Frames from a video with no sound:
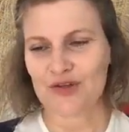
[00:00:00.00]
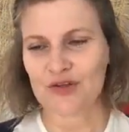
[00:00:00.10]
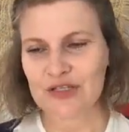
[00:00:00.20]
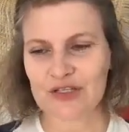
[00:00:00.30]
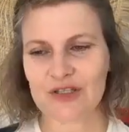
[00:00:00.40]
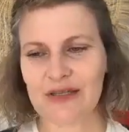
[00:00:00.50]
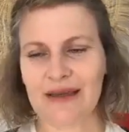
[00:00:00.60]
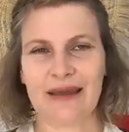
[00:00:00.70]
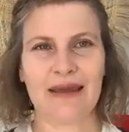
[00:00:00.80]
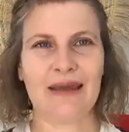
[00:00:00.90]

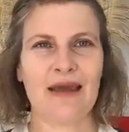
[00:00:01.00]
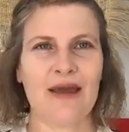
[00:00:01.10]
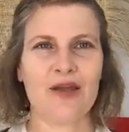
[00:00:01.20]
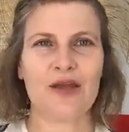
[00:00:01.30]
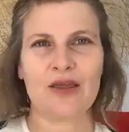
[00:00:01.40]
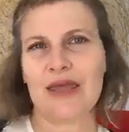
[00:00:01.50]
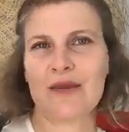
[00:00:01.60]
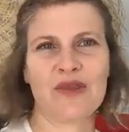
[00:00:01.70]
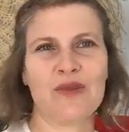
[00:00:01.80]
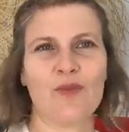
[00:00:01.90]
traditionally
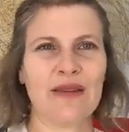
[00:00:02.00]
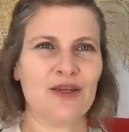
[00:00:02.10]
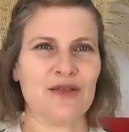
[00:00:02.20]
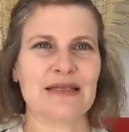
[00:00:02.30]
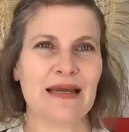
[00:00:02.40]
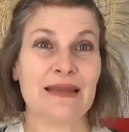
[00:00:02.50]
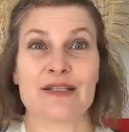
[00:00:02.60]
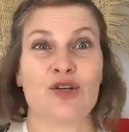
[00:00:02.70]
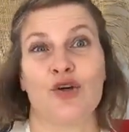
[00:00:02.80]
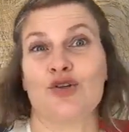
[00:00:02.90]
he'd be the one that you'd say,
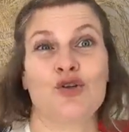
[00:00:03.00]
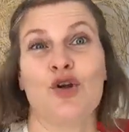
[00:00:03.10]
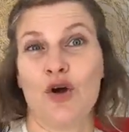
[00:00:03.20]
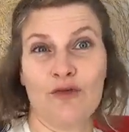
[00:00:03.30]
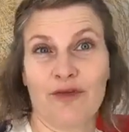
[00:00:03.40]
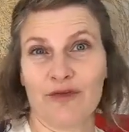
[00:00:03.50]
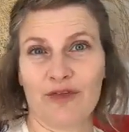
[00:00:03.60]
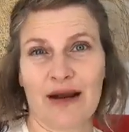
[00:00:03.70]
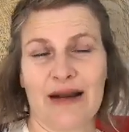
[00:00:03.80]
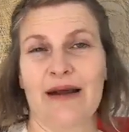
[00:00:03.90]
let's go do golf on
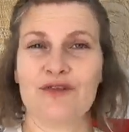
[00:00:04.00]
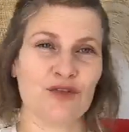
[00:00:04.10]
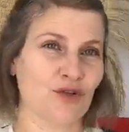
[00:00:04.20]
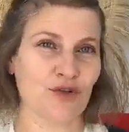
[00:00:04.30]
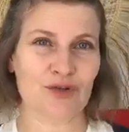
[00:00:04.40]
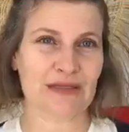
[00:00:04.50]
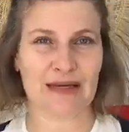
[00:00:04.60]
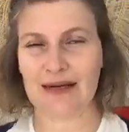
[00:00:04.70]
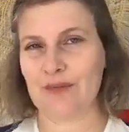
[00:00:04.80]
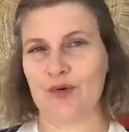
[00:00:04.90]
Friday afternoon or
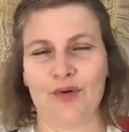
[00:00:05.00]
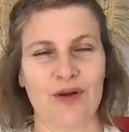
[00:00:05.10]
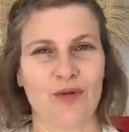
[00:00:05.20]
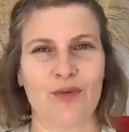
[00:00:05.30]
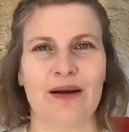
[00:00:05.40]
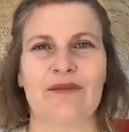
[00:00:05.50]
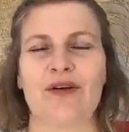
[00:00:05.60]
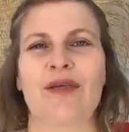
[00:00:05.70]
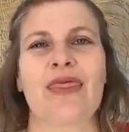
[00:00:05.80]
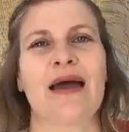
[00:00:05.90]
Saturday morning or
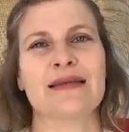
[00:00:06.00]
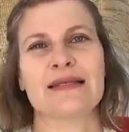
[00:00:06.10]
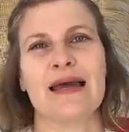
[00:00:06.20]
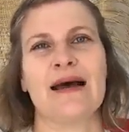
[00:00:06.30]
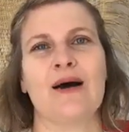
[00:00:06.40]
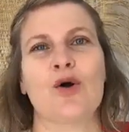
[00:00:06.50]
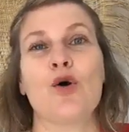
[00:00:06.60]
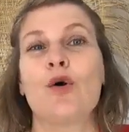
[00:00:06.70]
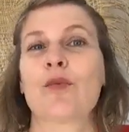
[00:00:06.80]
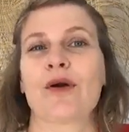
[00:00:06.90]
whatever. And that's how
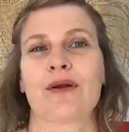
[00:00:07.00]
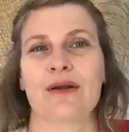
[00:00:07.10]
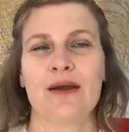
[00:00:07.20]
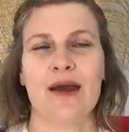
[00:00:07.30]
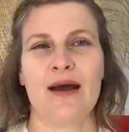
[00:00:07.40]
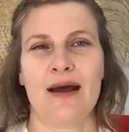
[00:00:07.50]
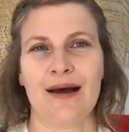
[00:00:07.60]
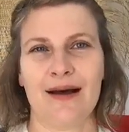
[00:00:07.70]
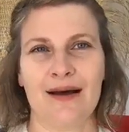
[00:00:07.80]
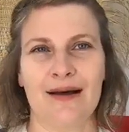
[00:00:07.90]
corporate
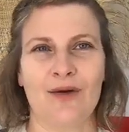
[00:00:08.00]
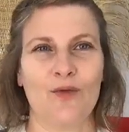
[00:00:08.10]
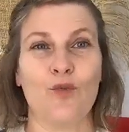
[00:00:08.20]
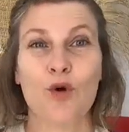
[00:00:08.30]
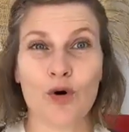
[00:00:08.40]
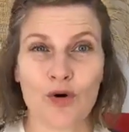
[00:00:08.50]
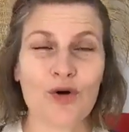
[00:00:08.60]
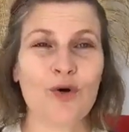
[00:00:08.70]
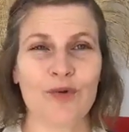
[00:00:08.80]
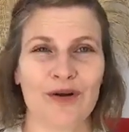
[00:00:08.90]

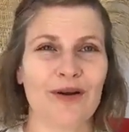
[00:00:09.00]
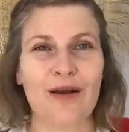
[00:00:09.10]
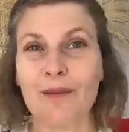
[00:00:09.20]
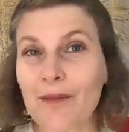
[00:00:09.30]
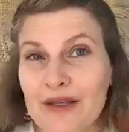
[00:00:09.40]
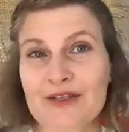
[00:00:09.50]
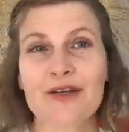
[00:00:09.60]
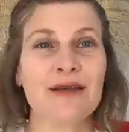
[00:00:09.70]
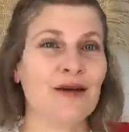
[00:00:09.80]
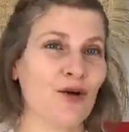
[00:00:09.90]

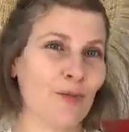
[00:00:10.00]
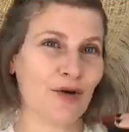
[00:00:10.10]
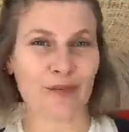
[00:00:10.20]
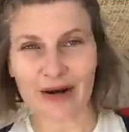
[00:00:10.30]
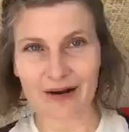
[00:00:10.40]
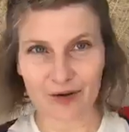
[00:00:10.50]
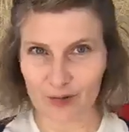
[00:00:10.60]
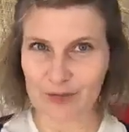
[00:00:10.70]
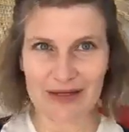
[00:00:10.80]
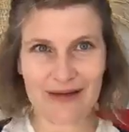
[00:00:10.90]
Australia, corporate America,
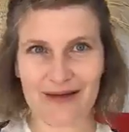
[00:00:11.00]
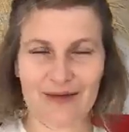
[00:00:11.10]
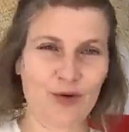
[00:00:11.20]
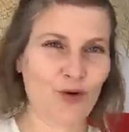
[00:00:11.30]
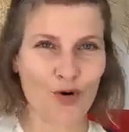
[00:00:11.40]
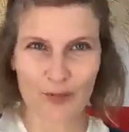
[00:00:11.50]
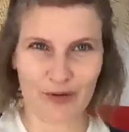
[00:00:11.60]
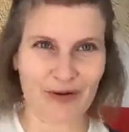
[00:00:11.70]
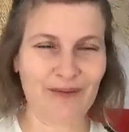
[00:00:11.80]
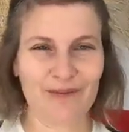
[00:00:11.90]
corporate England, or
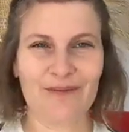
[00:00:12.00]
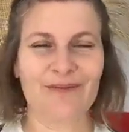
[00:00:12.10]
corporate